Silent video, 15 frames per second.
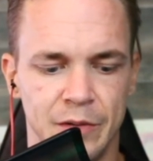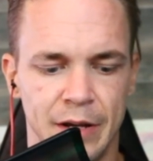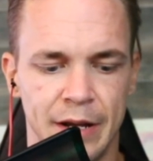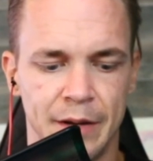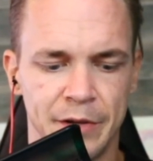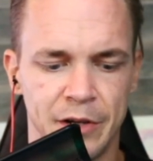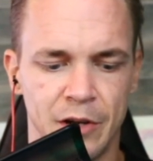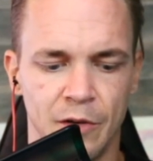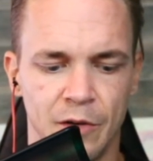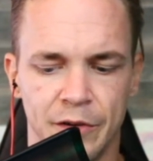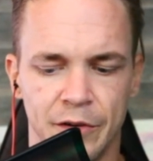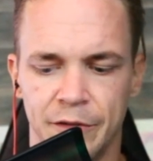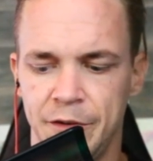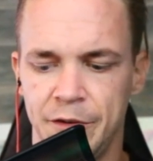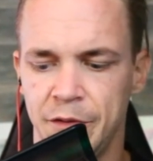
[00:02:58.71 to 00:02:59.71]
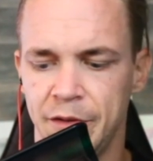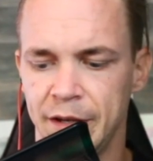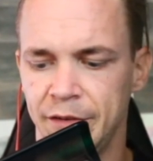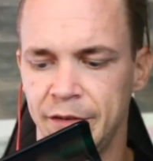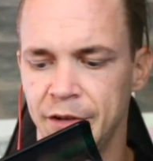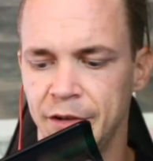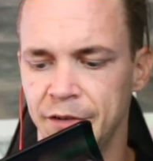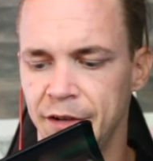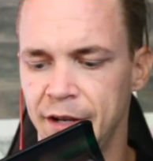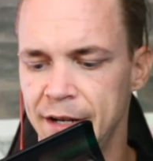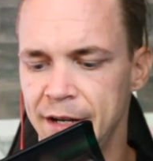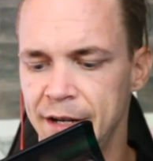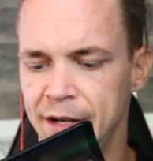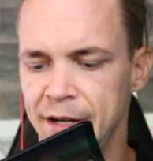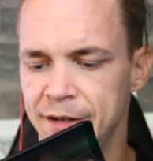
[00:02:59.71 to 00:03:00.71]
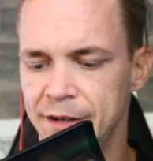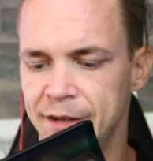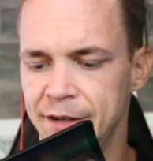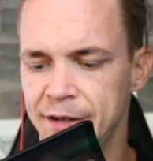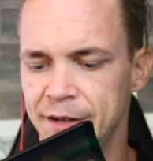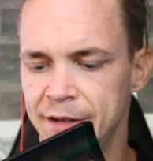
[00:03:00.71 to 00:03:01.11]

and I'm going to go over a few things here today, just kind of